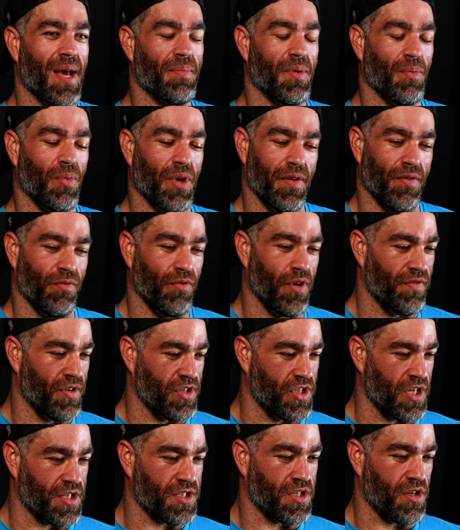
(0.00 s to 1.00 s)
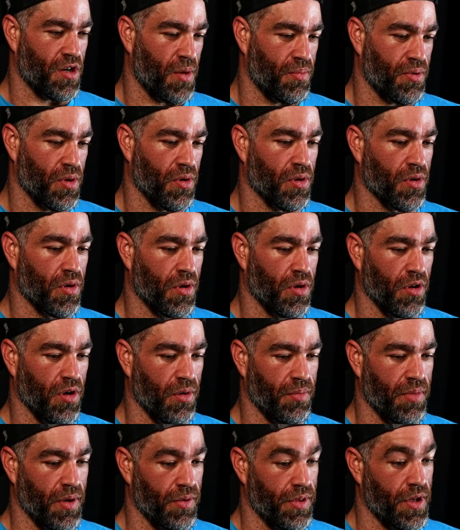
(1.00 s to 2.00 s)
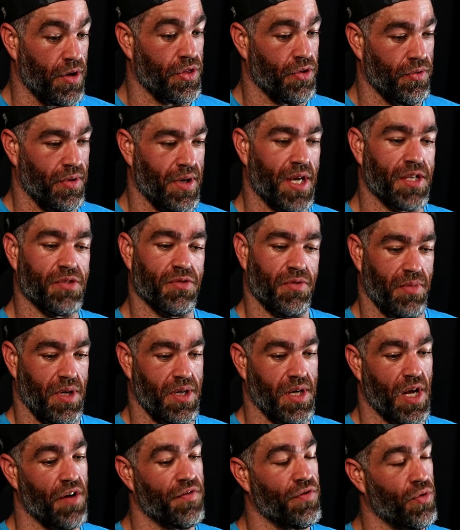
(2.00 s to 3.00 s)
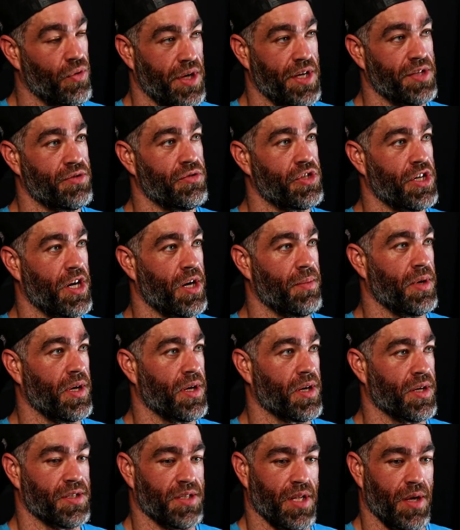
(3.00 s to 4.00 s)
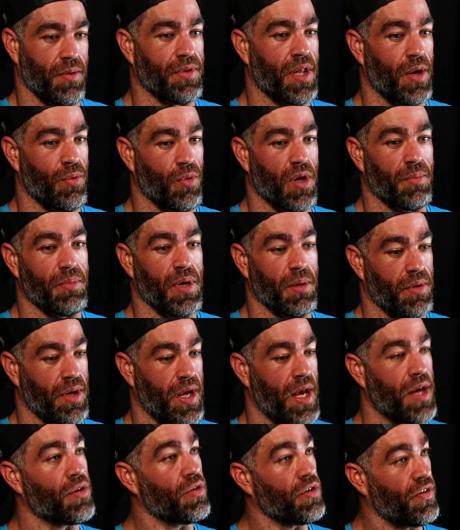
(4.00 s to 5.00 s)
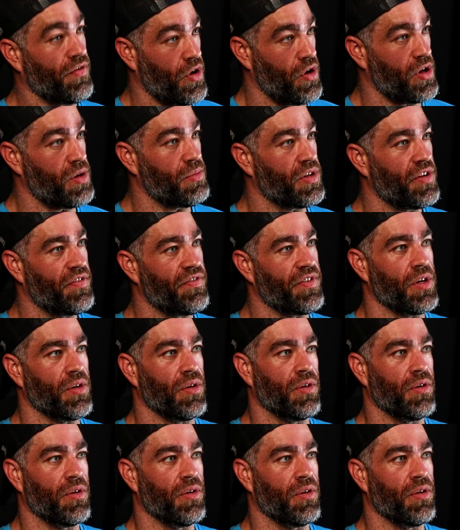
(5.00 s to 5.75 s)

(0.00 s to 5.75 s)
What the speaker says: And we've adjusted our protocol a little bit. They're 3 days with me now, 4 days with Jeremy because they want to be able to handle the volume on the field.